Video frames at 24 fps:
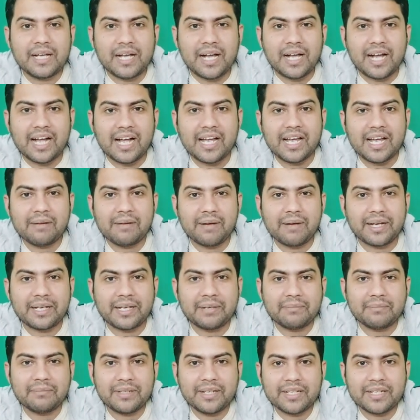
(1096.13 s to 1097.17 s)
I have
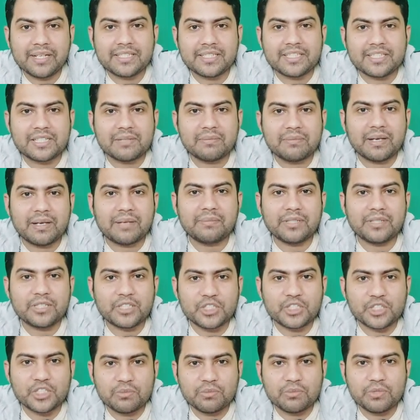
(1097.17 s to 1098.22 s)
attempted 65 in
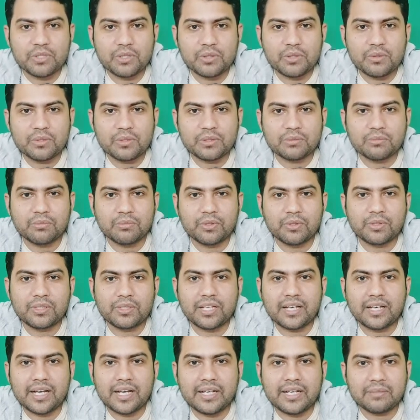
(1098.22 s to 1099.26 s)
CBO with more than
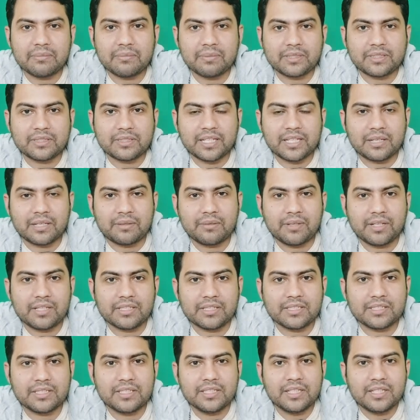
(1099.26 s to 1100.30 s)
90%
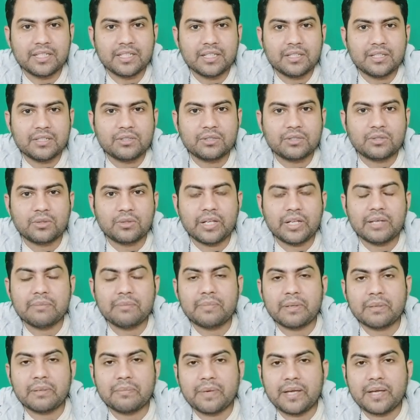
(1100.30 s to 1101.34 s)
accuracy. Should I
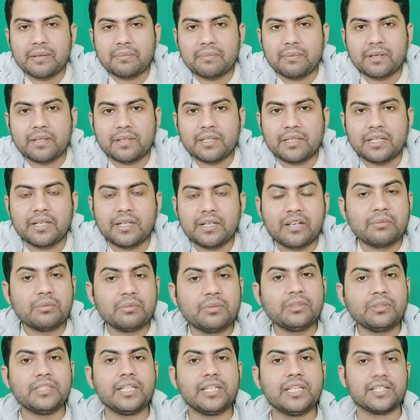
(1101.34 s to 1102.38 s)
prepare for the
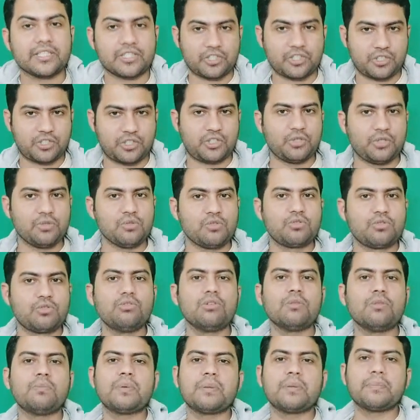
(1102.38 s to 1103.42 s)
interview? Yes, you
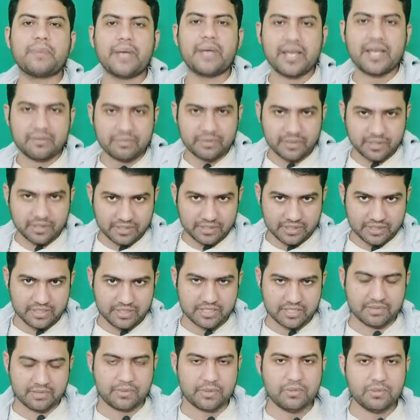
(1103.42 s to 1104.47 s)
should prepare for the
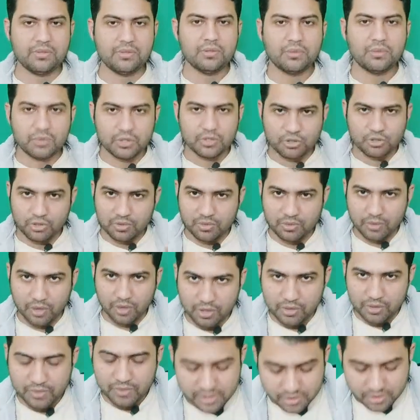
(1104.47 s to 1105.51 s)
interview. We should
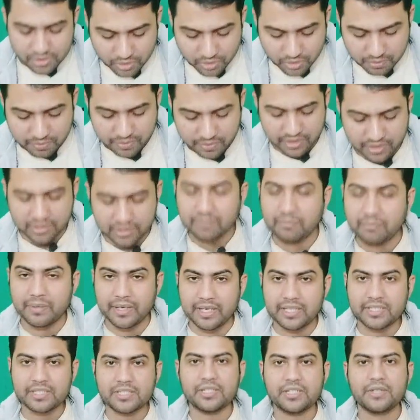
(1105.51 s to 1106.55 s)
always hope for the
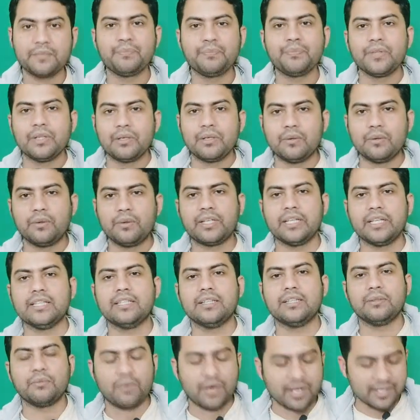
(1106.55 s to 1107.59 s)
best. Okay, the
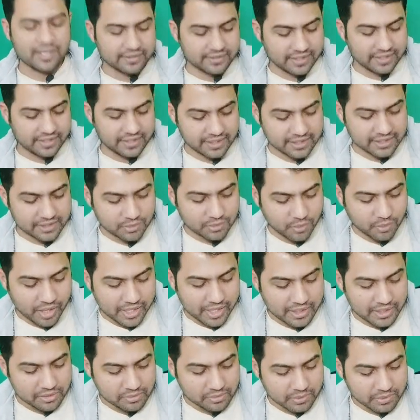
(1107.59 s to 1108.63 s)
one thing is why
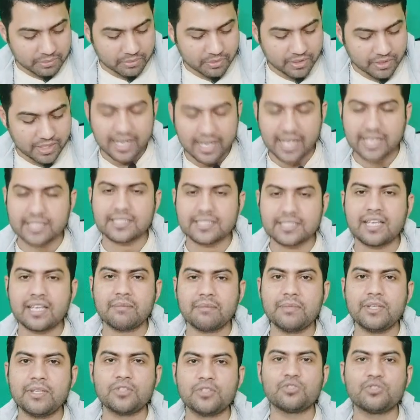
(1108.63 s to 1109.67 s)
you people are asking
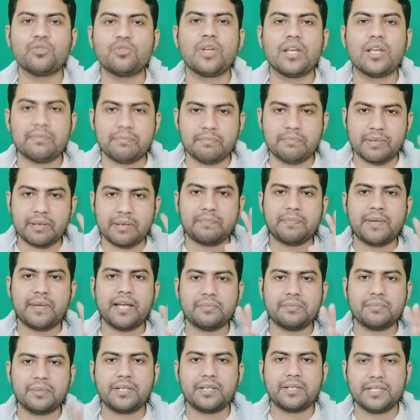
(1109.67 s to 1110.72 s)
me, should I prepare
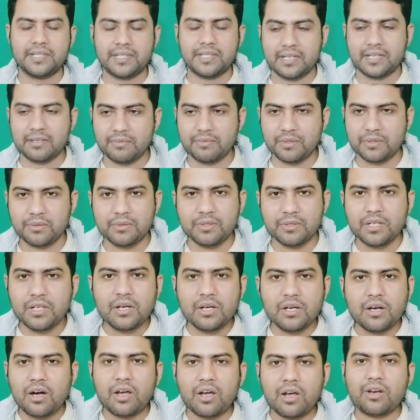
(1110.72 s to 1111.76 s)
for interview
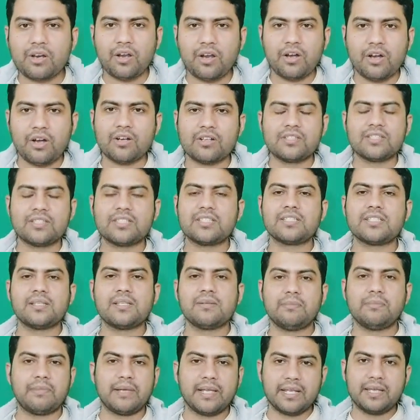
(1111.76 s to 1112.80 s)
or not? This is a
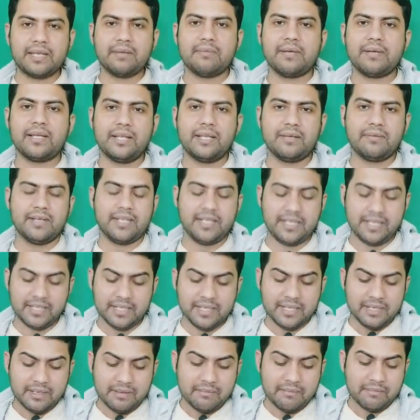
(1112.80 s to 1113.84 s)
very, very,
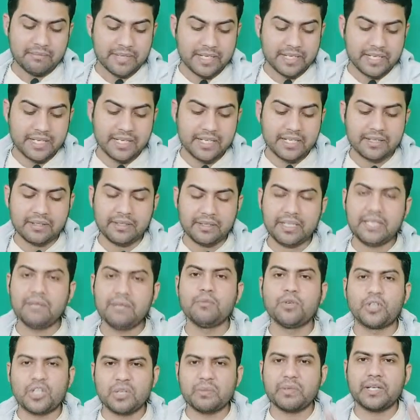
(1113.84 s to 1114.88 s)
very, very
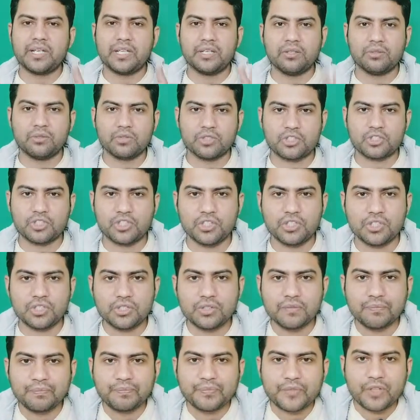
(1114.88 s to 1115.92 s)
demotivating question.
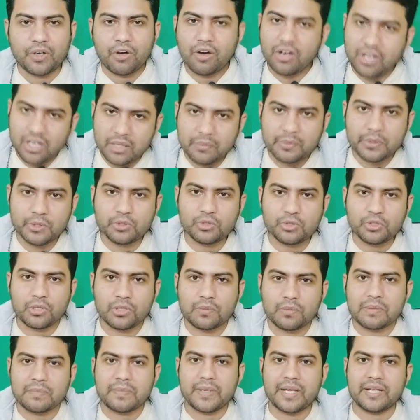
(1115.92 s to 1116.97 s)
All of you should
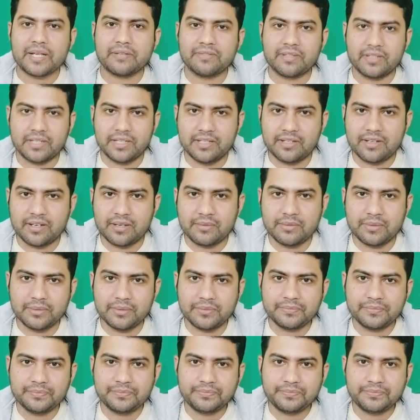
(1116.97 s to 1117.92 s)
prepare for interview.